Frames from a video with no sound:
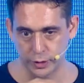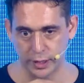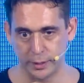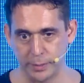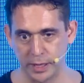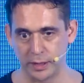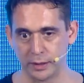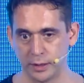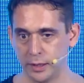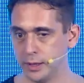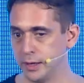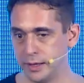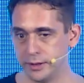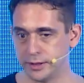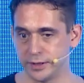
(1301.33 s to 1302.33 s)
email
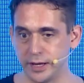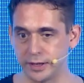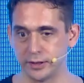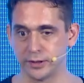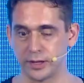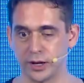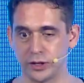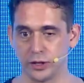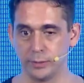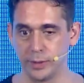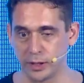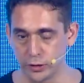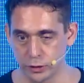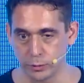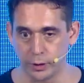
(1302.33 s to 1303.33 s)
in the second session
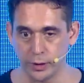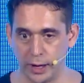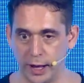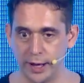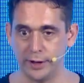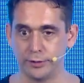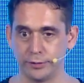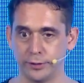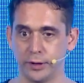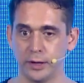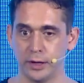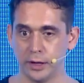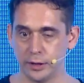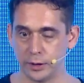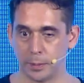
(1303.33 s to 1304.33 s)
because you won't have
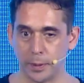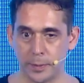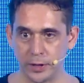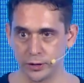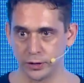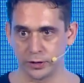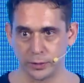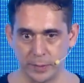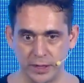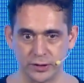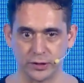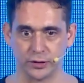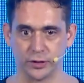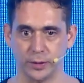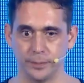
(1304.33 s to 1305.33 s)
the permission to
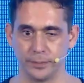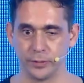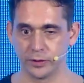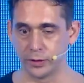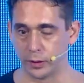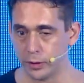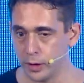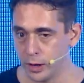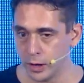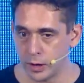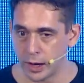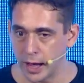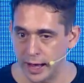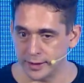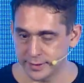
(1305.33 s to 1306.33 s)
message them. So
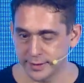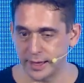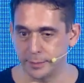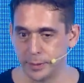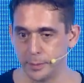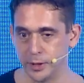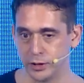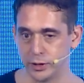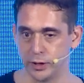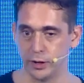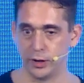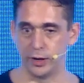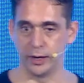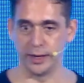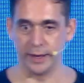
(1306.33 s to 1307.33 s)
ask that permission
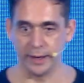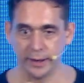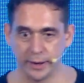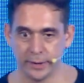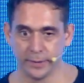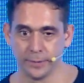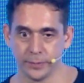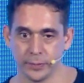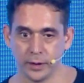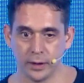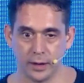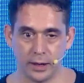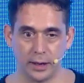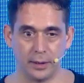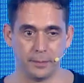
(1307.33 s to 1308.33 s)
early.
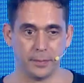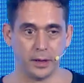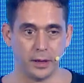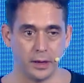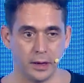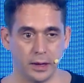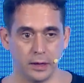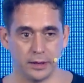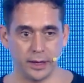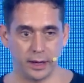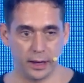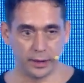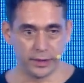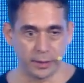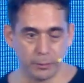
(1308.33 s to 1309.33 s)

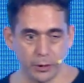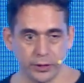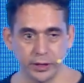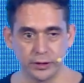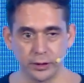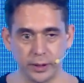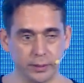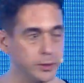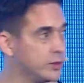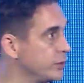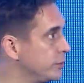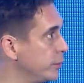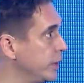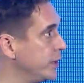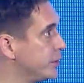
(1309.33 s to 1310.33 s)
And then what they're doing, which
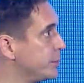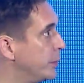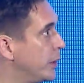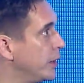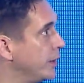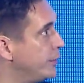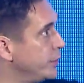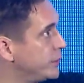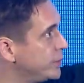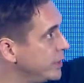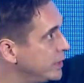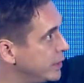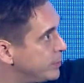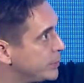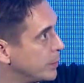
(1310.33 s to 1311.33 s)
is really smart, if you see
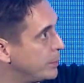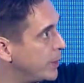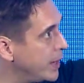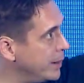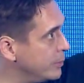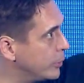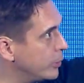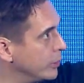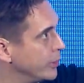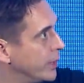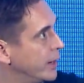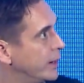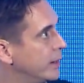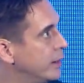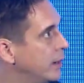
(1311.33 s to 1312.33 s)
the paywall
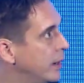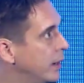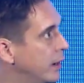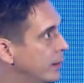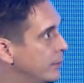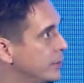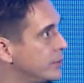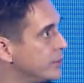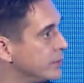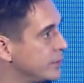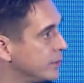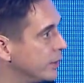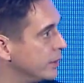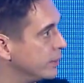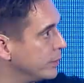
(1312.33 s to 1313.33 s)
there, which is
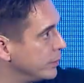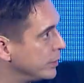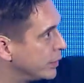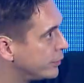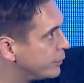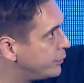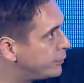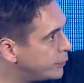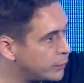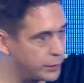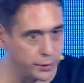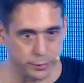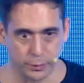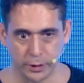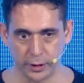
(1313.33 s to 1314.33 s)
the
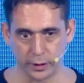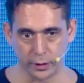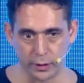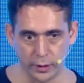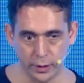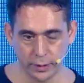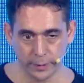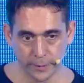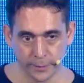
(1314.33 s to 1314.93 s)
fourth one along,